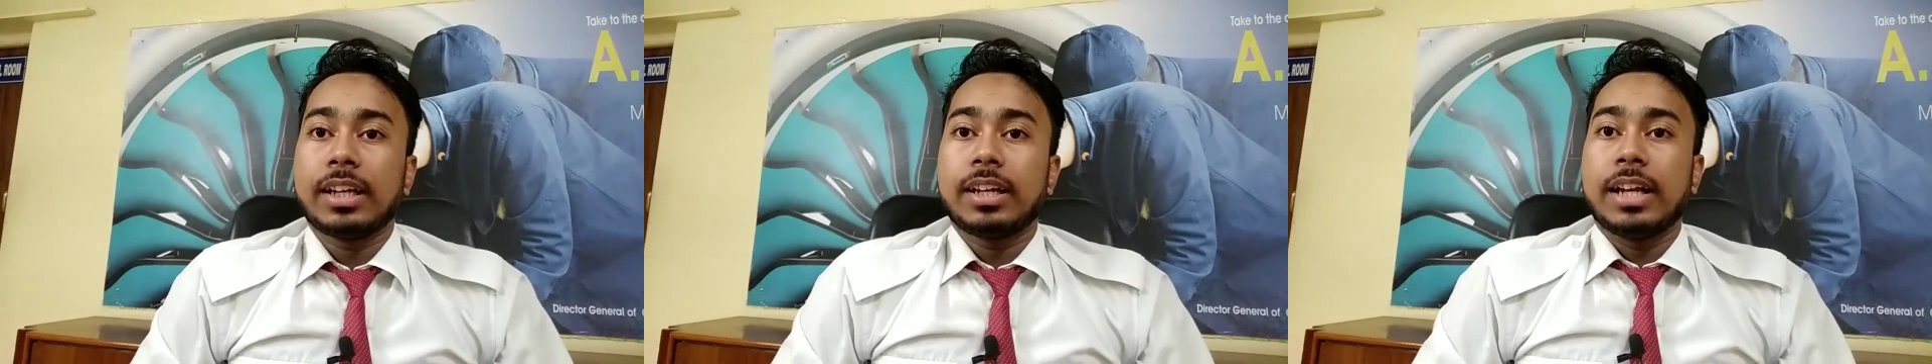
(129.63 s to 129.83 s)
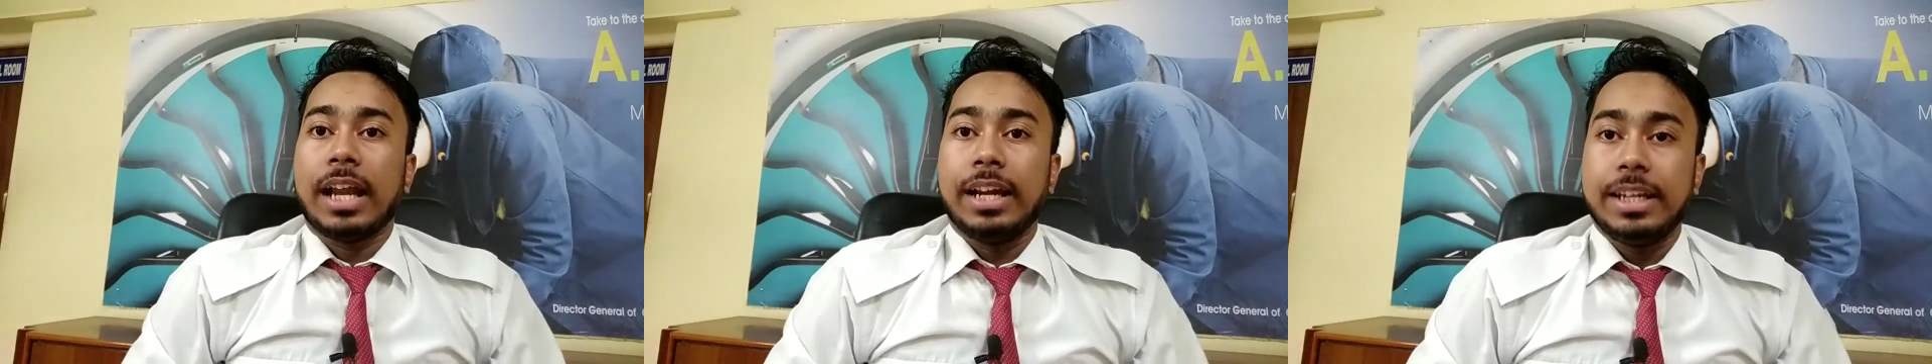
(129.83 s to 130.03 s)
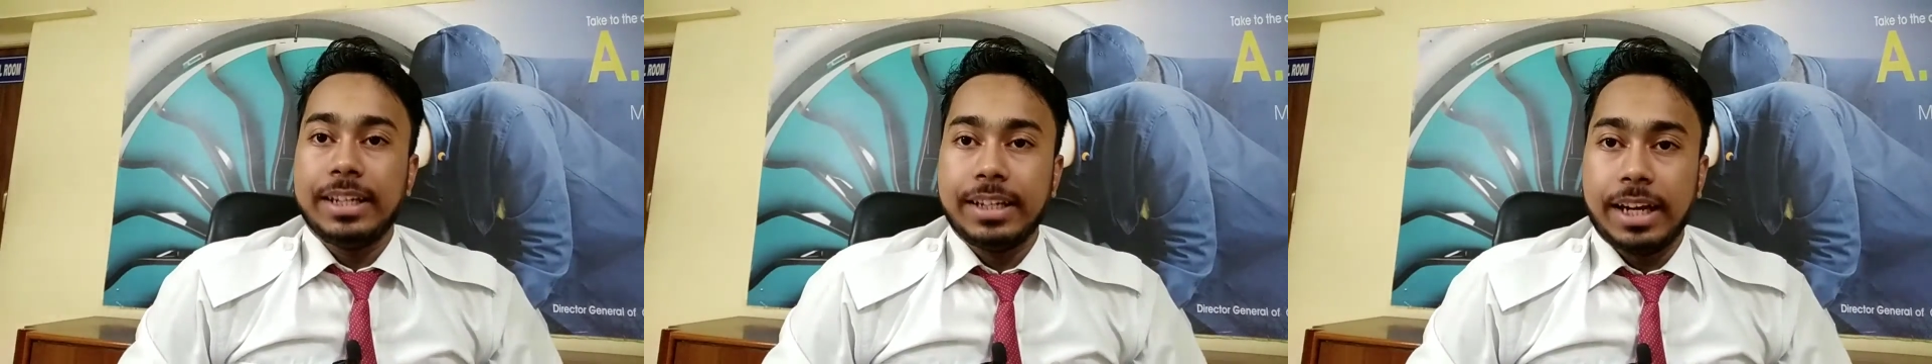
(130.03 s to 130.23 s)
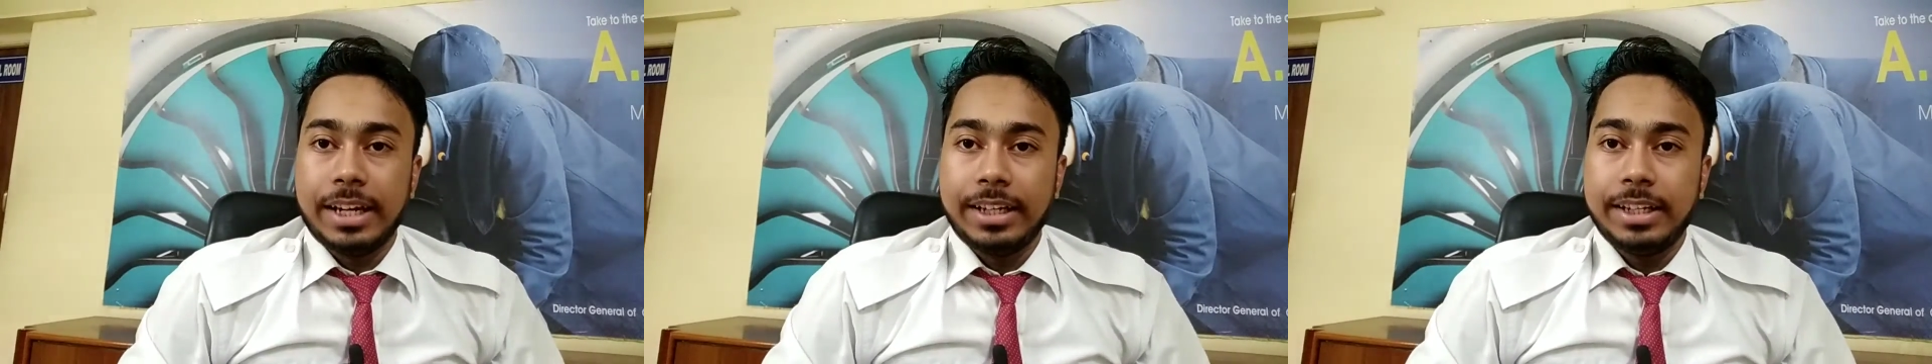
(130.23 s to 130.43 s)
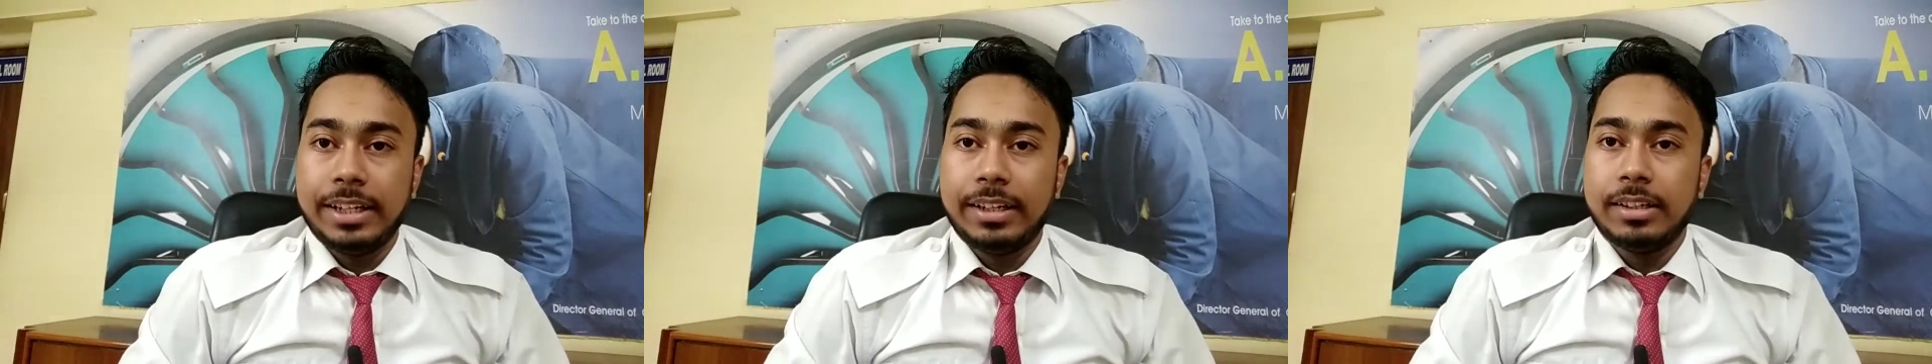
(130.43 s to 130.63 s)

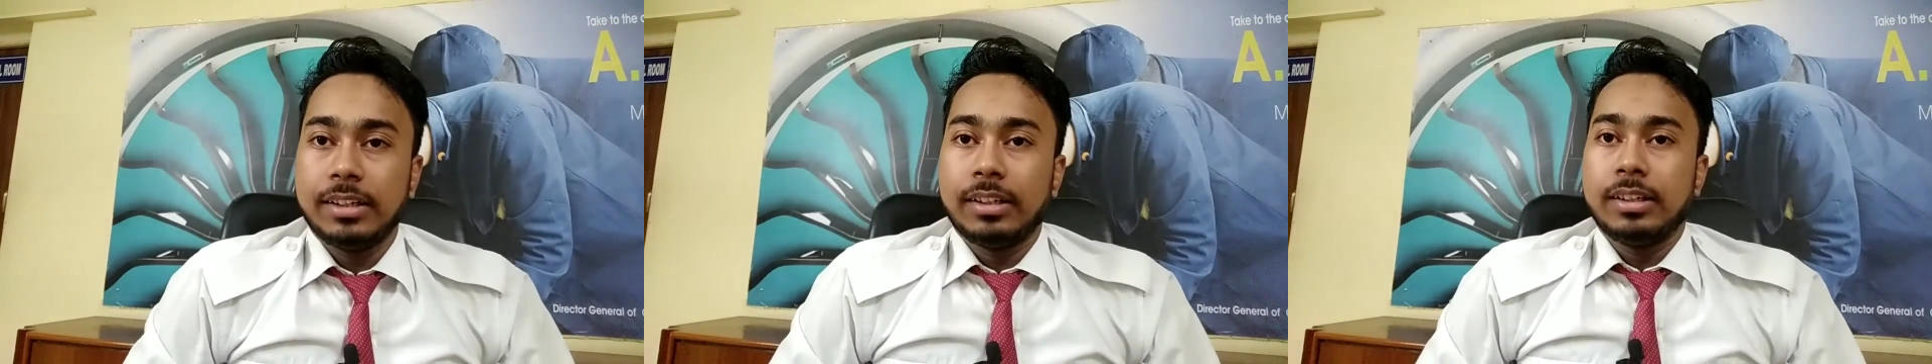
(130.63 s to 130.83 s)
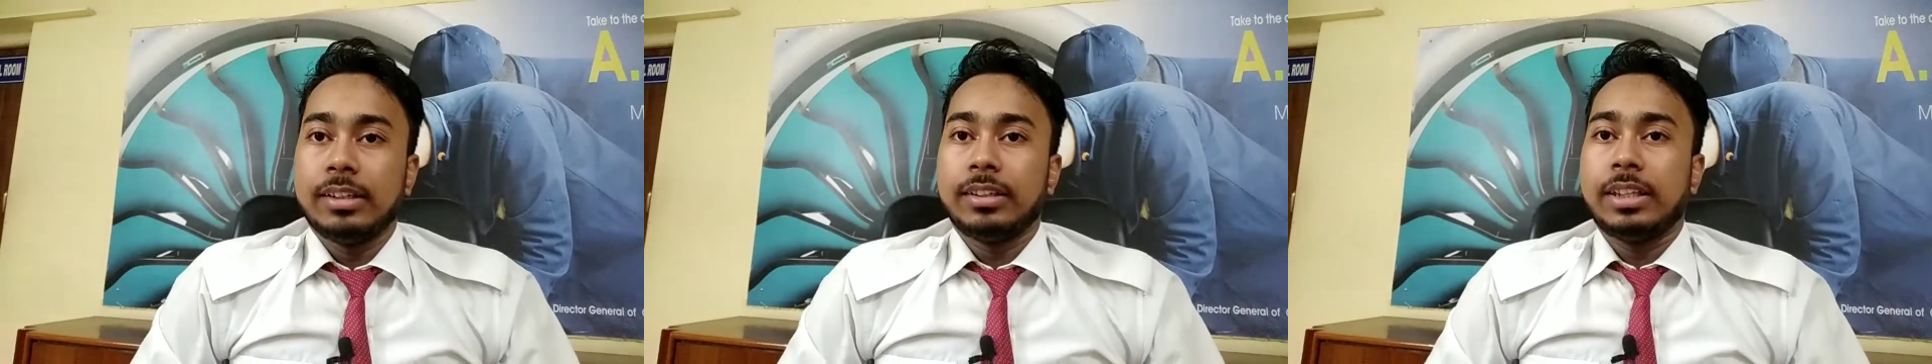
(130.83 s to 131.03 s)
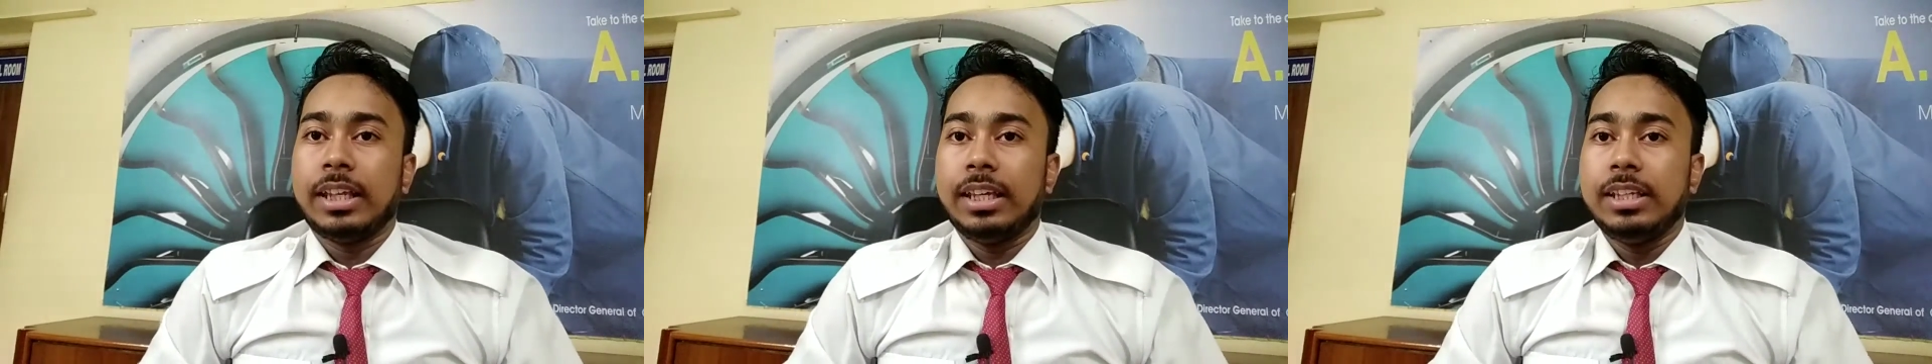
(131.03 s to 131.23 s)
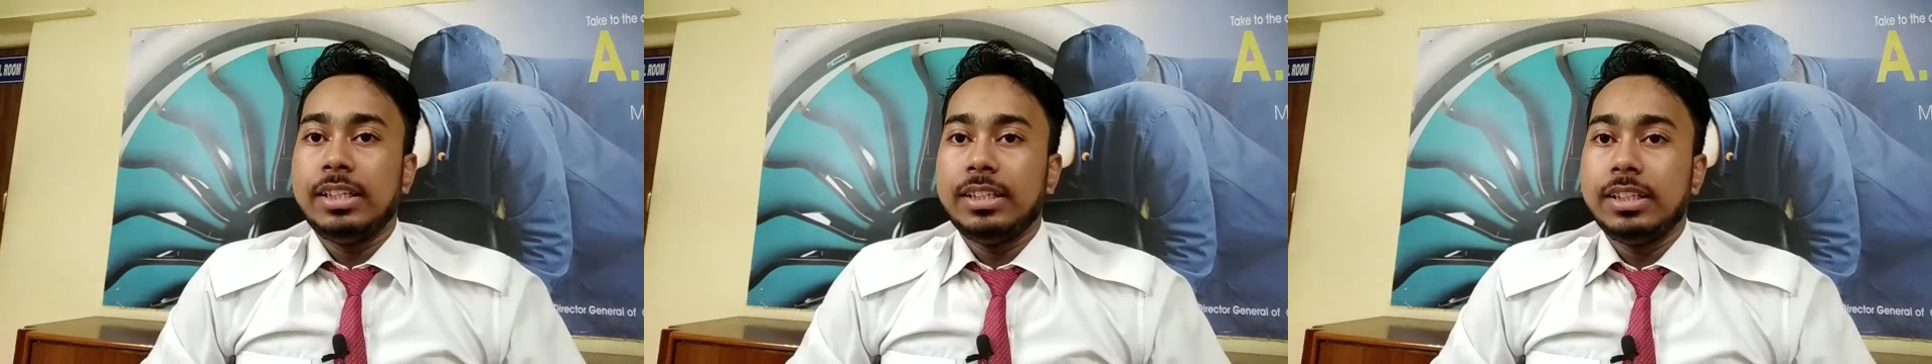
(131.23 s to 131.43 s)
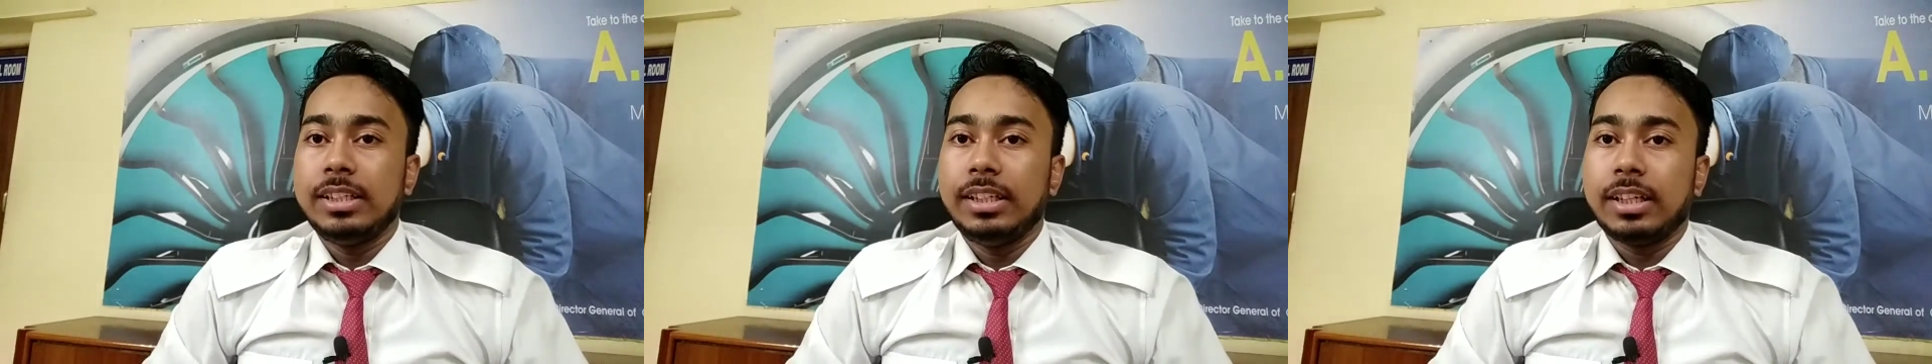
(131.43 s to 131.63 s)
1998, the
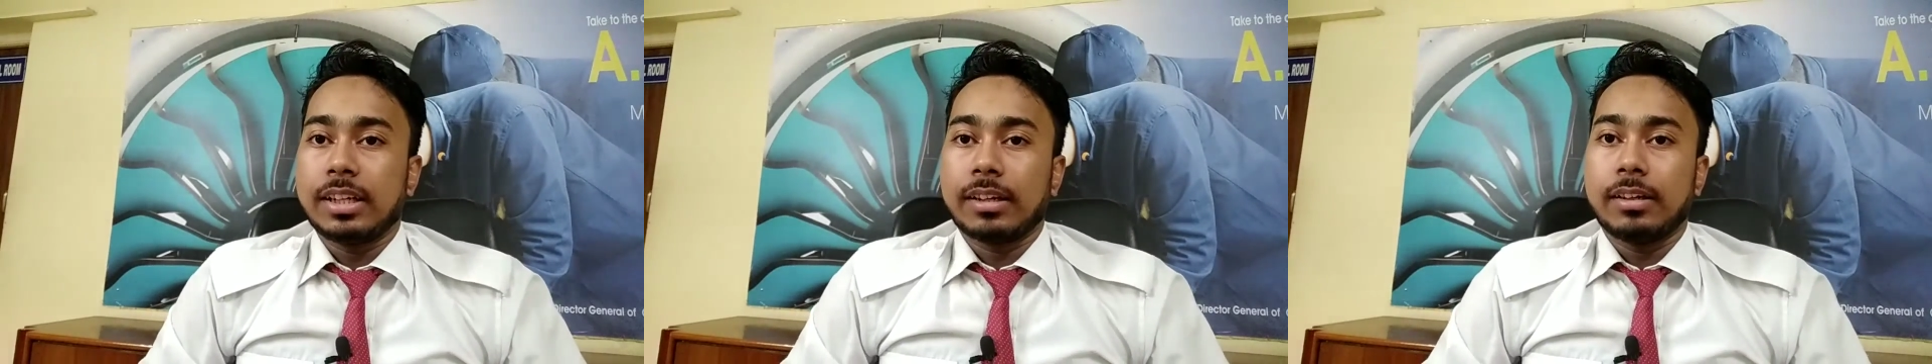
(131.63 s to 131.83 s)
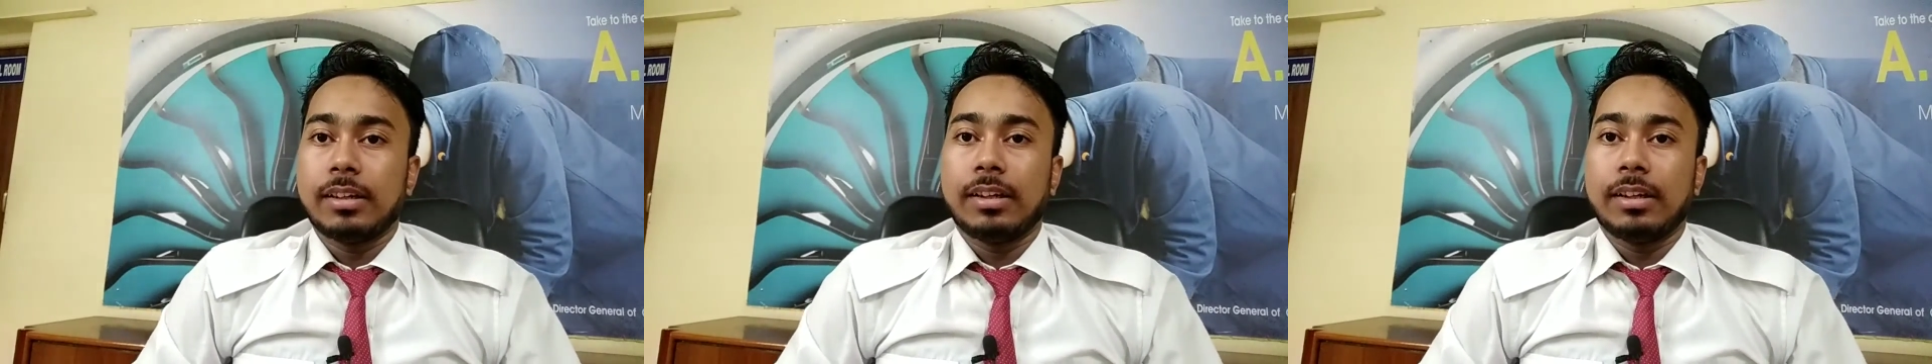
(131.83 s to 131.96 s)
engineer